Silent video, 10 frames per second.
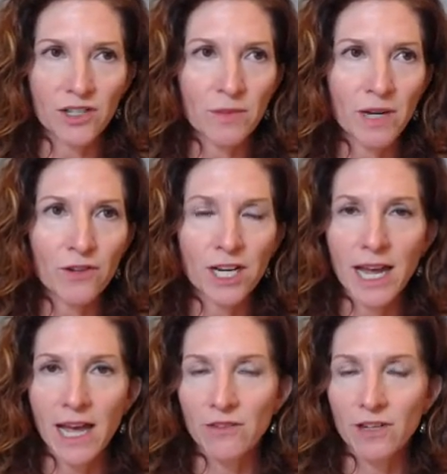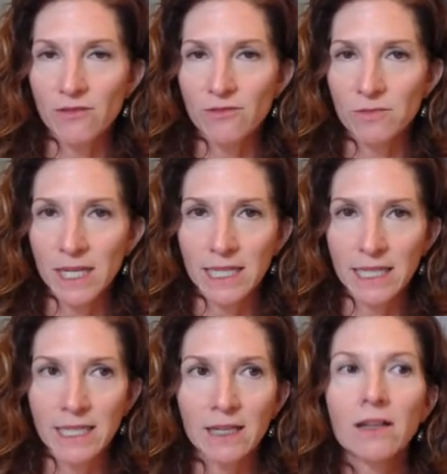I'm never going to have enough
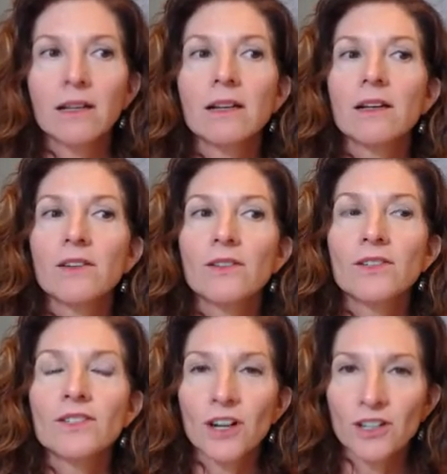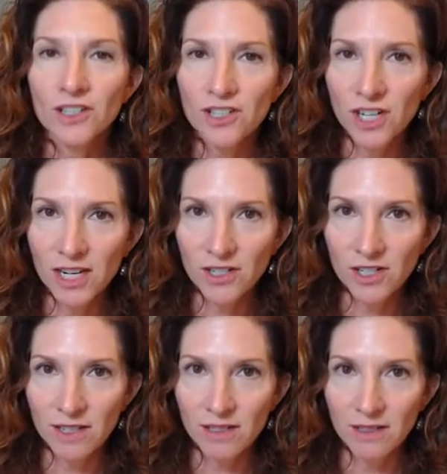money, start to change
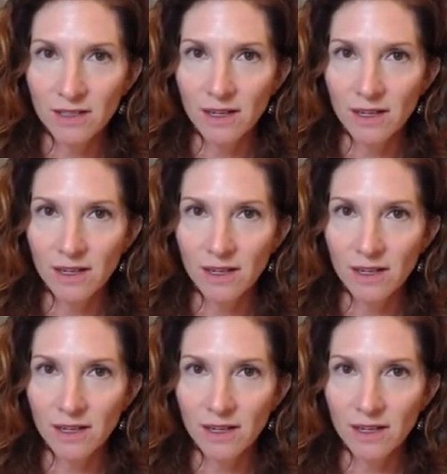it.